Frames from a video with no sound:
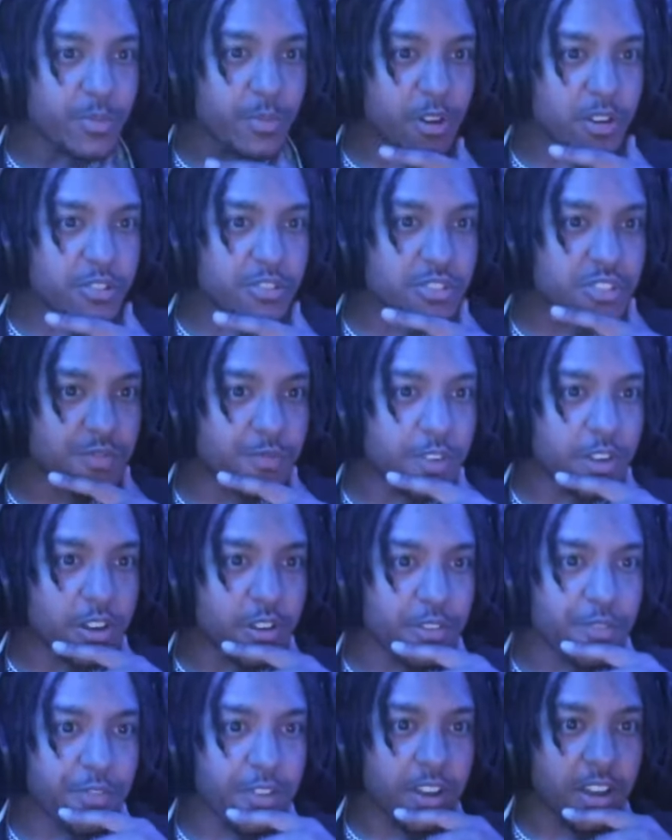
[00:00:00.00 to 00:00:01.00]
Lamar just
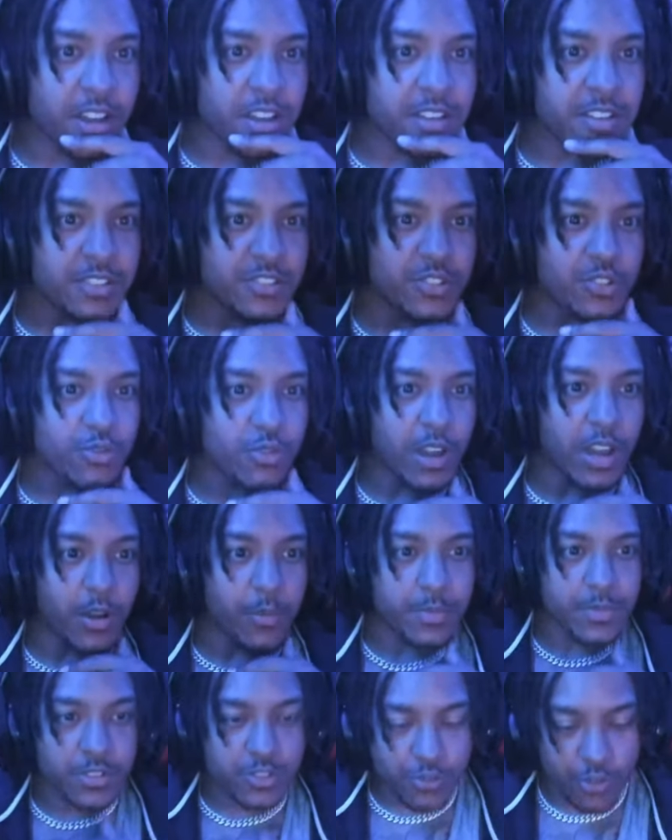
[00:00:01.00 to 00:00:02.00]
verified his new
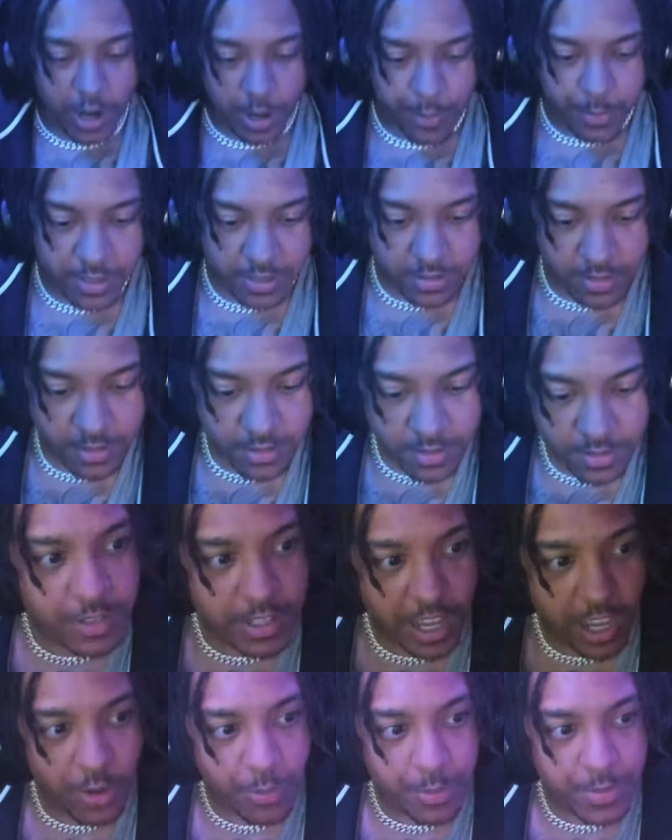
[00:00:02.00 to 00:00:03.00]
album is dropping.
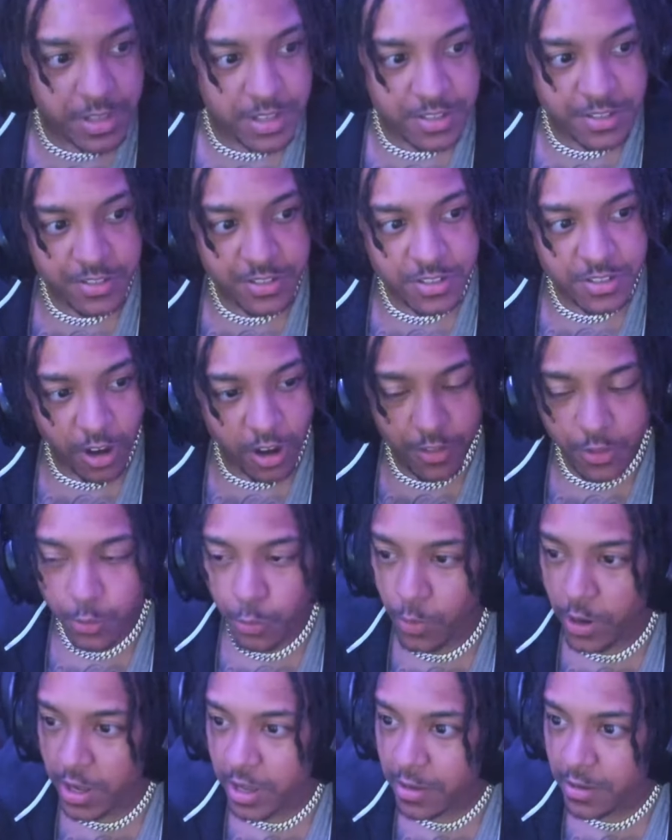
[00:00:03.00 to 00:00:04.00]
The album is on the
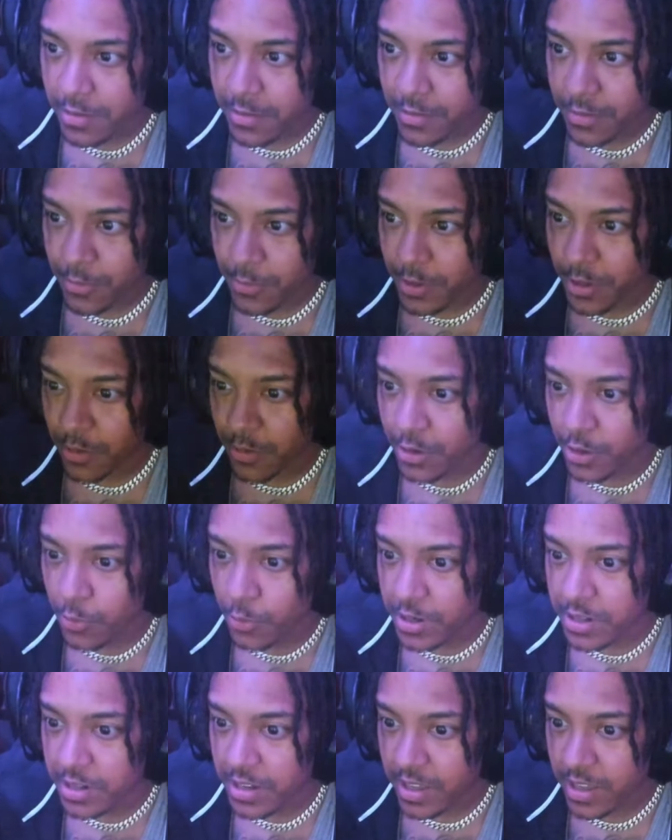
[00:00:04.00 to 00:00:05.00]
way. We don't know
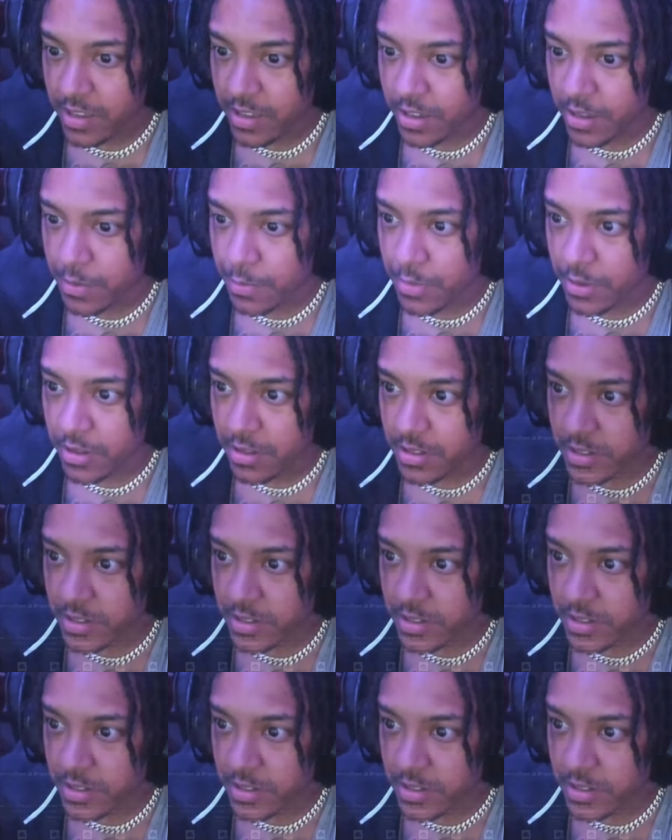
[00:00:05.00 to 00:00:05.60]
what day yet, but